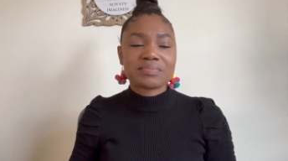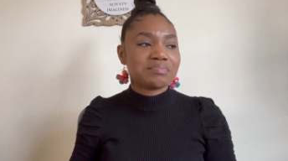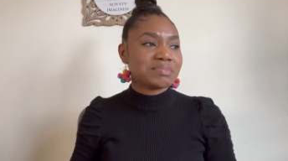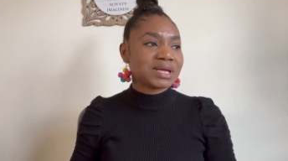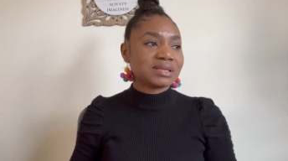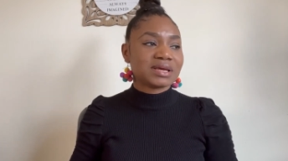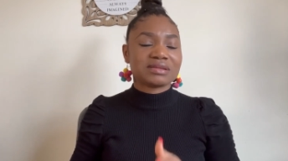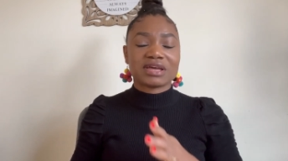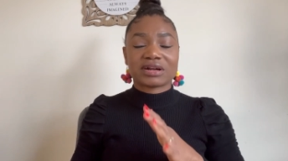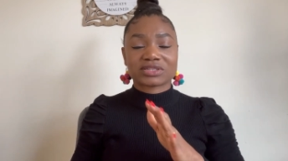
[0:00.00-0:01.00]
Mainly
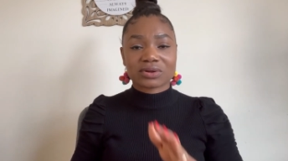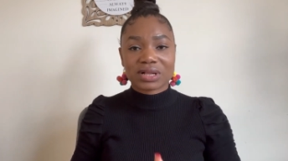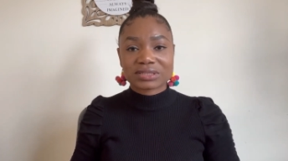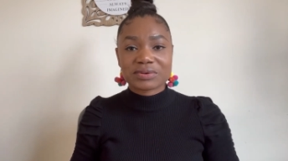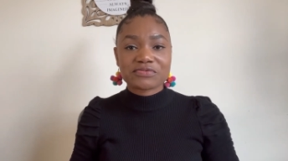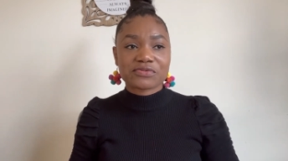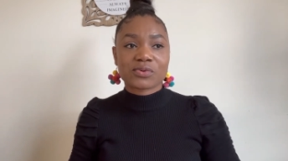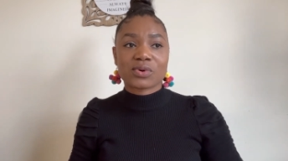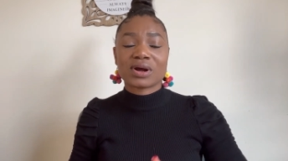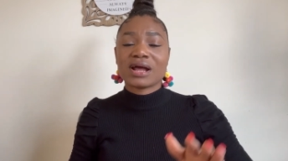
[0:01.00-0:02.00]
there are scholarship
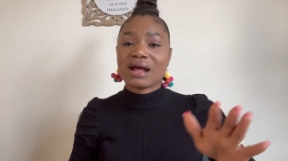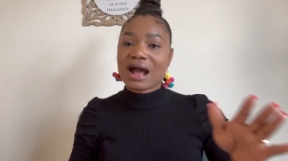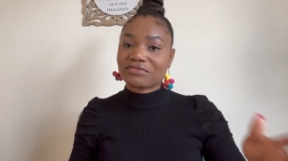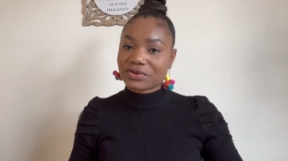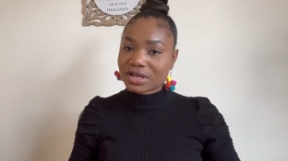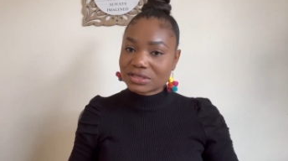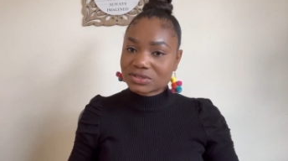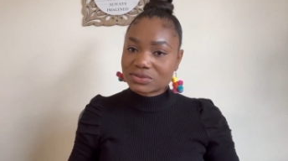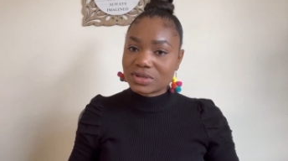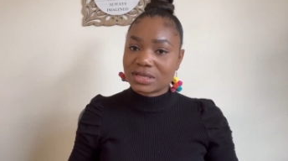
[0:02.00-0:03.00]
for African
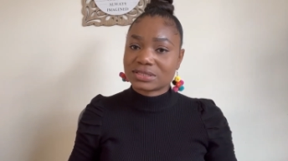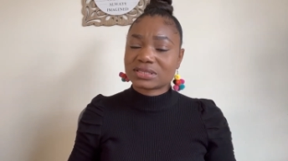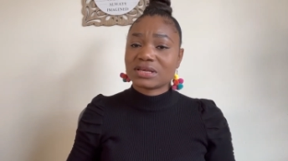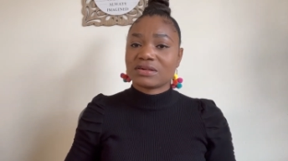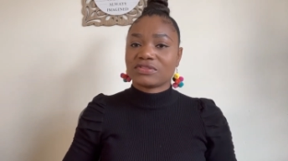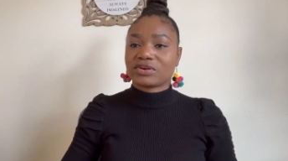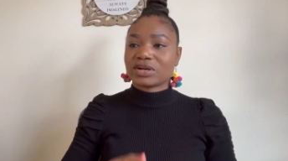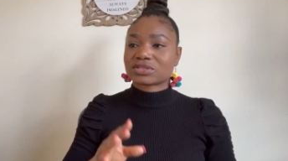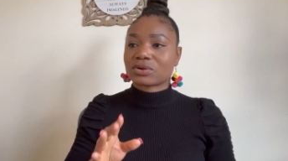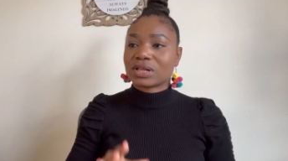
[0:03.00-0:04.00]
students. There are
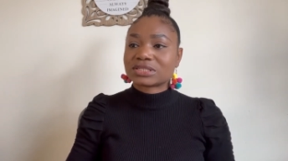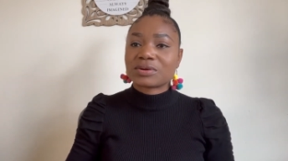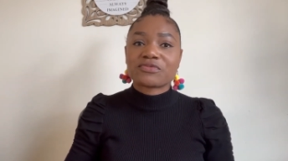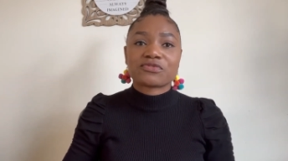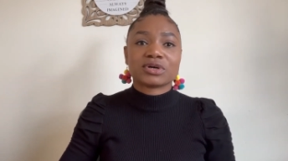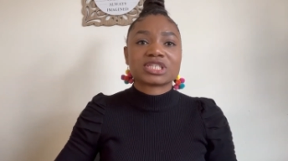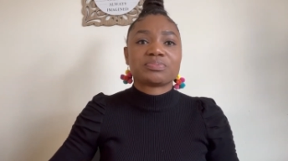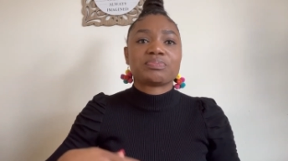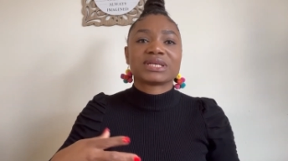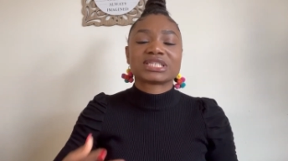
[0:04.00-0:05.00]
scholarship for
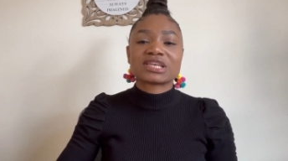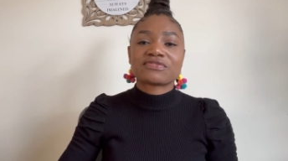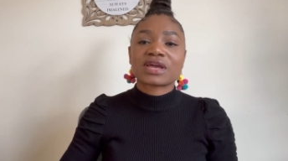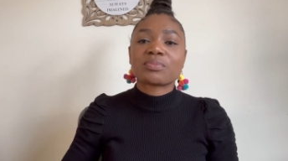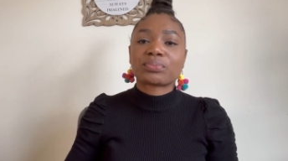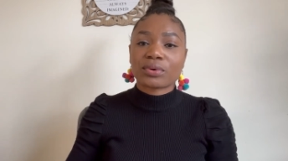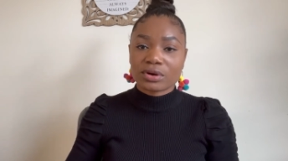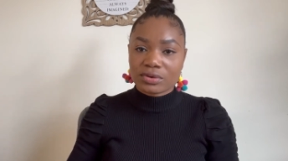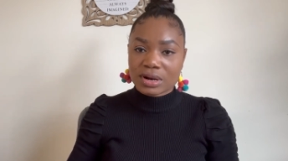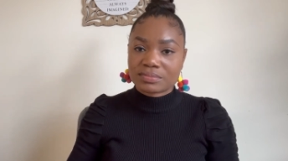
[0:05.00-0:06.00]
specific
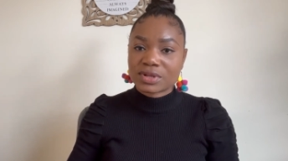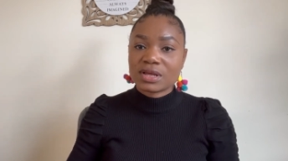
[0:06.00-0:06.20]
program.